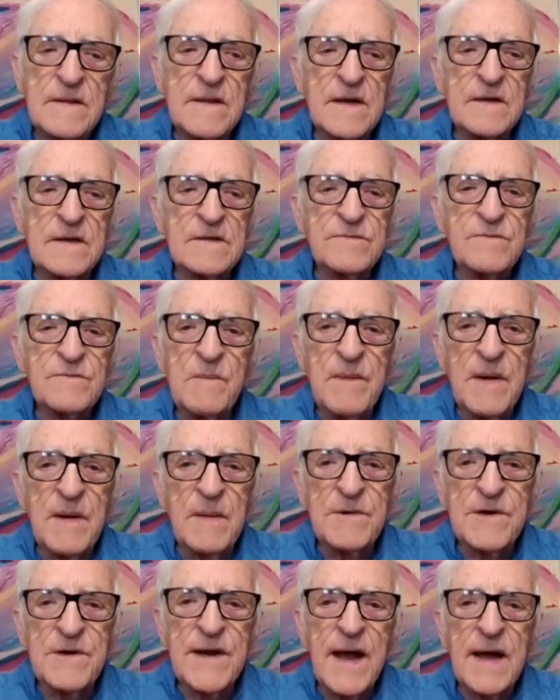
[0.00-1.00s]
Let us
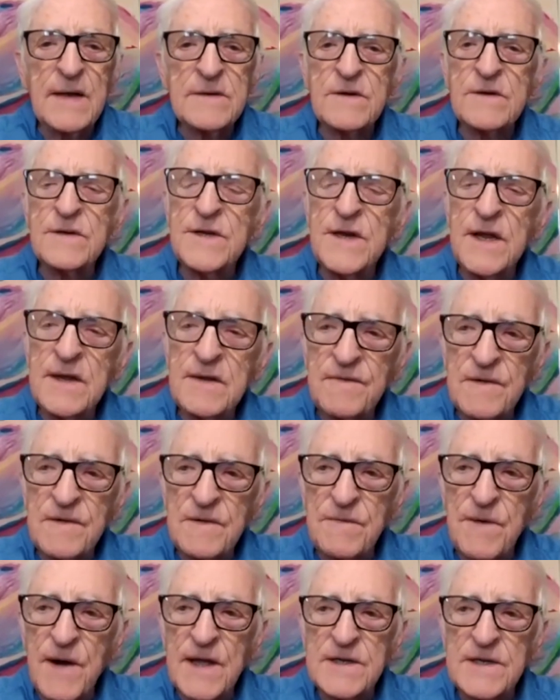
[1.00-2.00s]
remember not to take
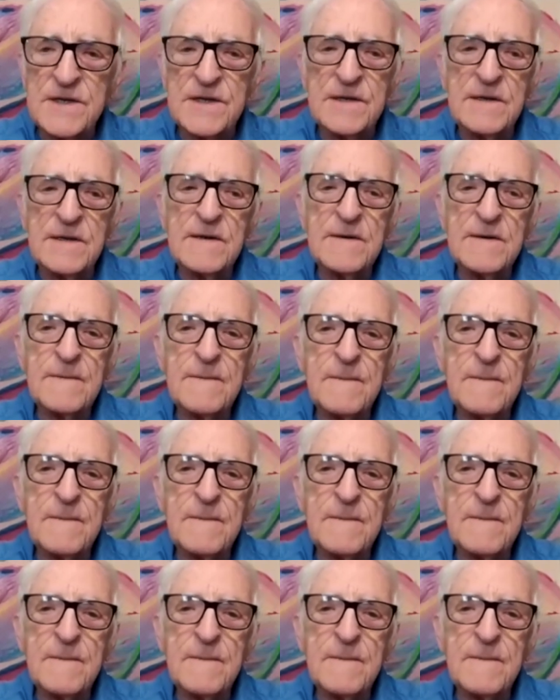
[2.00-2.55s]
for granted.